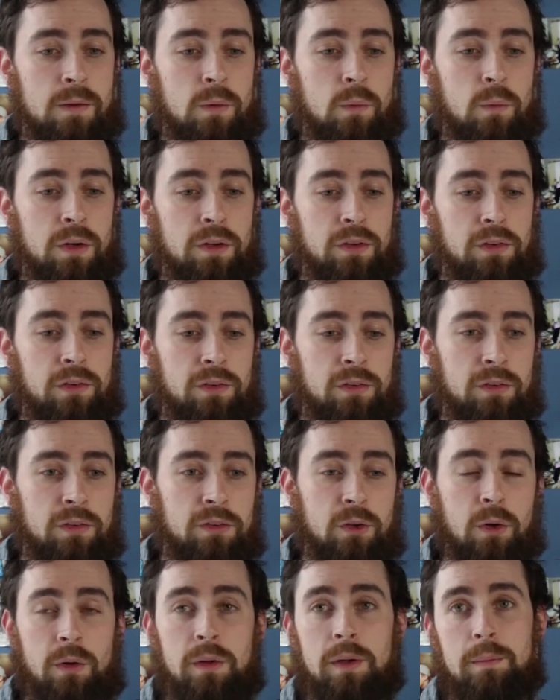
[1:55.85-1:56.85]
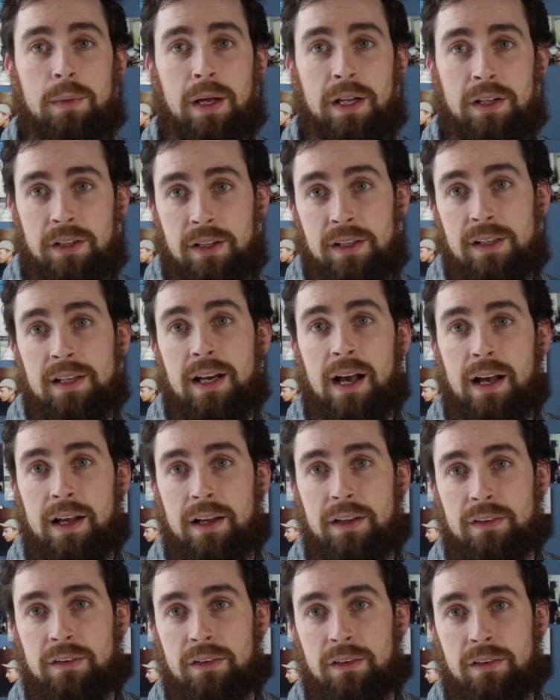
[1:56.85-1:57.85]
was stolen by good
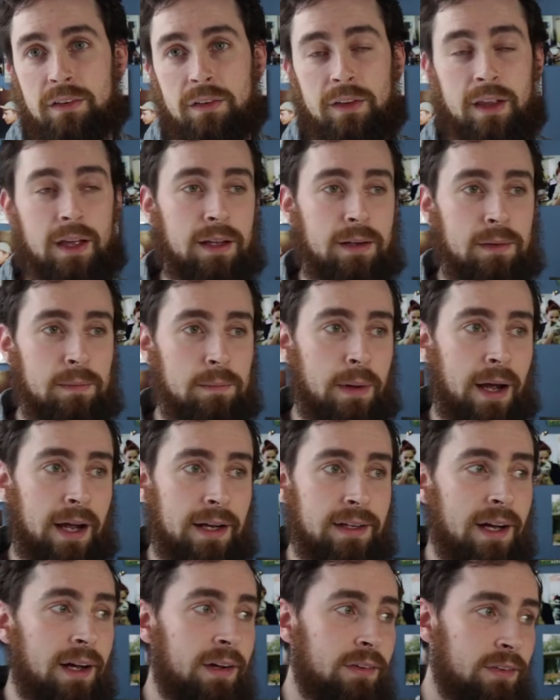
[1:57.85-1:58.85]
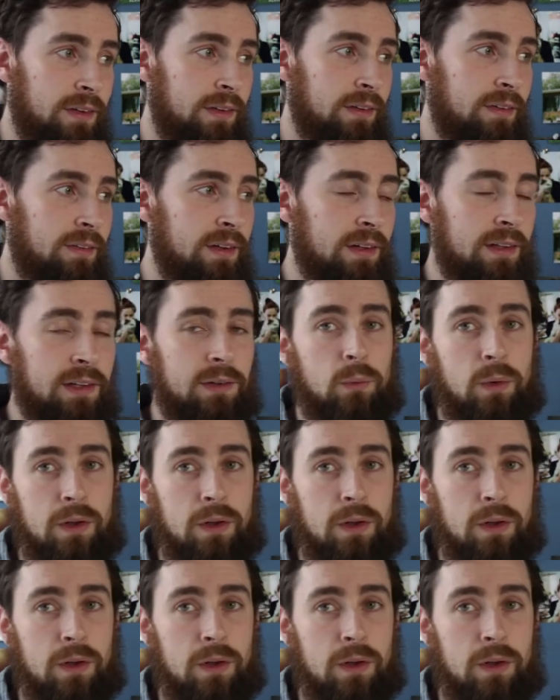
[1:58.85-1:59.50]
guys so that bad guys can steal it,